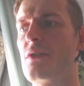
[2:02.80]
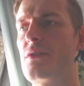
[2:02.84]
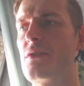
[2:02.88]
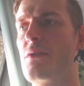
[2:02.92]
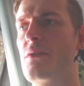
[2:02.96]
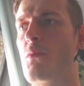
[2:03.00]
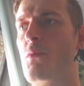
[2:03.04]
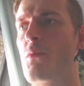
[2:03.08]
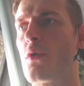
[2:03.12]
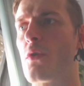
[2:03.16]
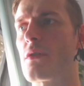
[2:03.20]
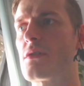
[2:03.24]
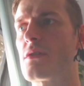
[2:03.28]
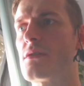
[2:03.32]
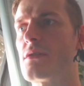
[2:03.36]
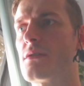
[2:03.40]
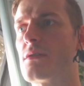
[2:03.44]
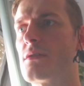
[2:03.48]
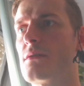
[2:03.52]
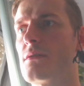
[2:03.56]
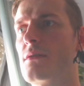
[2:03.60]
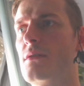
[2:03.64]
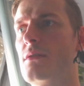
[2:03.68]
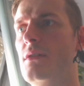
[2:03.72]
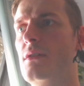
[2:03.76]
rewards,
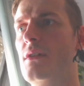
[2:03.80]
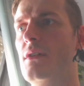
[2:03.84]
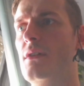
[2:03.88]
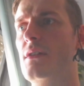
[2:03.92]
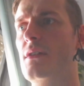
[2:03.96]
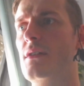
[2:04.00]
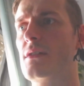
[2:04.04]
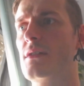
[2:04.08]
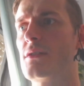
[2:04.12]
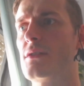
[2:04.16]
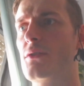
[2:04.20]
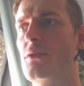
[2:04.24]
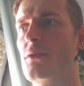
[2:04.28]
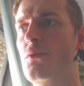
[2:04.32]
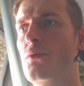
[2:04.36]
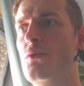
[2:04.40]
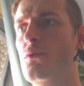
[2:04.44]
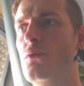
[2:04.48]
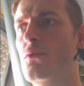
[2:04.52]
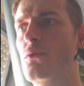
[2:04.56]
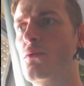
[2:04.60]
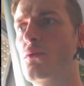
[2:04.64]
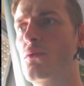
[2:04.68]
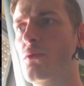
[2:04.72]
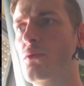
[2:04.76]
so
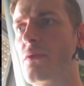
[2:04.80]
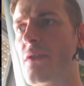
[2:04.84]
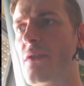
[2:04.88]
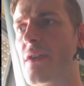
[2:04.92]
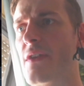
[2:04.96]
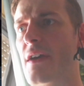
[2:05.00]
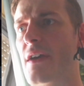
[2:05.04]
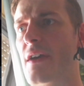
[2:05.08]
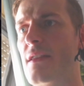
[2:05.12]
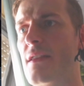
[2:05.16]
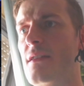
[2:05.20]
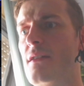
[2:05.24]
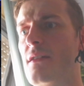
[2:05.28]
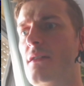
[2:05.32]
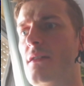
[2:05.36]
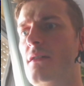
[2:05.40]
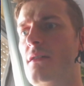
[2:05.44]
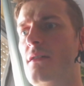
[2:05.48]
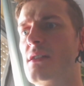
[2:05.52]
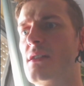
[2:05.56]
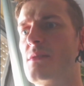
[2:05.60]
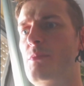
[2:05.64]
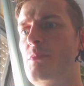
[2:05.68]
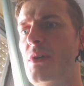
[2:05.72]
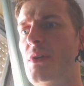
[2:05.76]
you could then
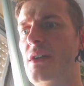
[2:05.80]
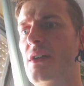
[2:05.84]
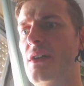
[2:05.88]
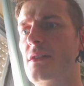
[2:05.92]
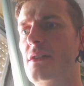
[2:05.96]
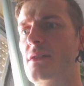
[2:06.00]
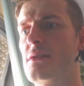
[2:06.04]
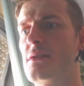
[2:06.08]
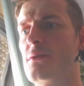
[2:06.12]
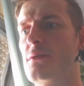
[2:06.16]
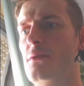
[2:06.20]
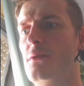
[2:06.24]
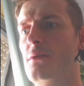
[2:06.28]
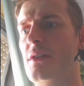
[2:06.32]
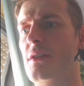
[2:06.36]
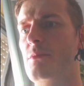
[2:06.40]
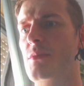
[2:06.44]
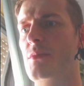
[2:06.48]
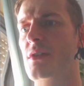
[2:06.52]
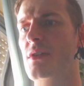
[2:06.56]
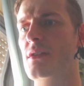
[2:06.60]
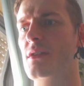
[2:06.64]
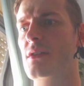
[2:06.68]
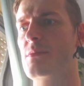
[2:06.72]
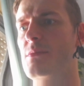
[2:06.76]
spend it. So let
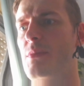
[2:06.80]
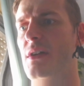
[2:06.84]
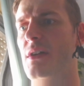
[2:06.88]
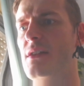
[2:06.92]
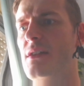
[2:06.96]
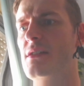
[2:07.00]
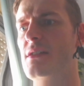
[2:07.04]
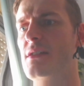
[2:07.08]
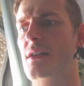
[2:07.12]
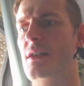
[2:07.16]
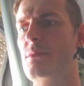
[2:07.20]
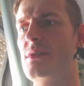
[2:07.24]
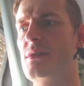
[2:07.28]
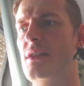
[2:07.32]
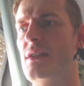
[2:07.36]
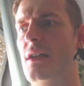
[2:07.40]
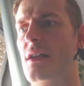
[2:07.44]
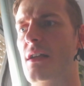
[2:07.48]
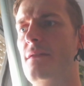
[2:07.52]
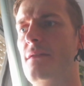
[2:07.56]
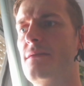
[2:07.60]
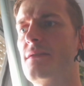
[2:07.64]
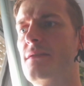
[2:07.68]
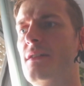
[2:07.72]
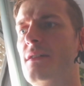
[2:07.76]
me spend some
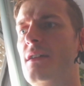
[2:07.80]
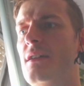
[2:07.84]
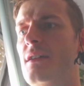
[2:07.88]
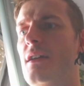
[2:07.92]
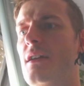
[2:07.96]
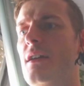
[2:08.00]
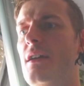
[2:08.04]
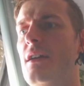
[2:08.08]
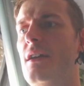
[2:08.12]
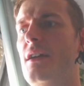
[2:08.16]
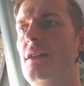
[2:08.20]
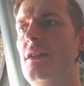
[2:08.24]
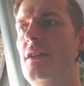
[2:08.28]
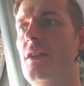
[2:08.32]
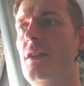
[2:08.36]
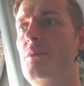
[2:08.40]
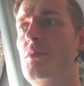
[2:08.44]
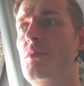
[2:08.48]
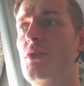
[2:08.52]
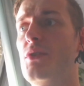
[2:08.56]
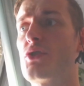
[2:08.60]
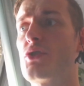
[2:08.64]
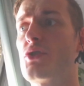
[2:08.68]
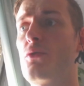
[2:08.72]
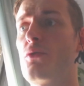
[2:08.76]
stuff and let
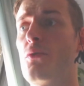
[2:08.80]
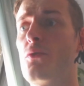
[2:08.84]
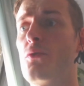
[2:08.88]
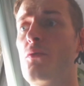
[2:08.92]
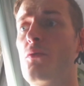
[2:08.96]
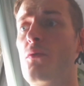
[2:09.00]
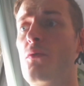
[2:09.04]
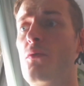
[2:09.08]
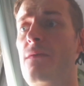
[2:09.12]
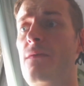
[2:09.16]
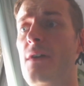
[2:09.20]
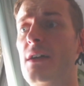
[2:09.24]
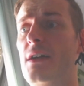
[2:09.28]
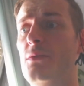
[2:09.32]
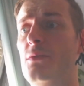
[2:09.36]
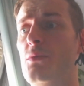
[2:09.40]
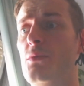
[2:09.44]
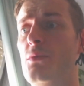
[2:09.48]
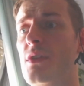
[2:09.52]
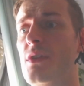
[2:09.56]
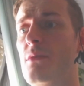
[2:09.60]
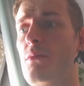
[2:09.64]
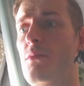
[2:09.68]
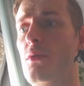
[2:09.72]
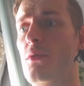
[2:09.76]
me show you fight
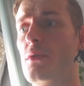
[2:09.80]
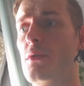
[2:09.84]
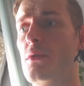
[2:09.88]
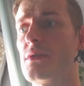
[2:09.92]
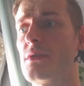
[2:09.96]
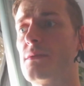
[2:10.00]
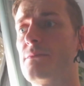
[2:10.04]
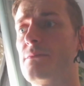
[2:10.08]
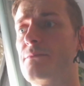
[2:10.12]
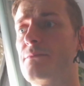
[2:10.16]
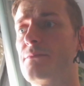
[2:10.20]
with the boss.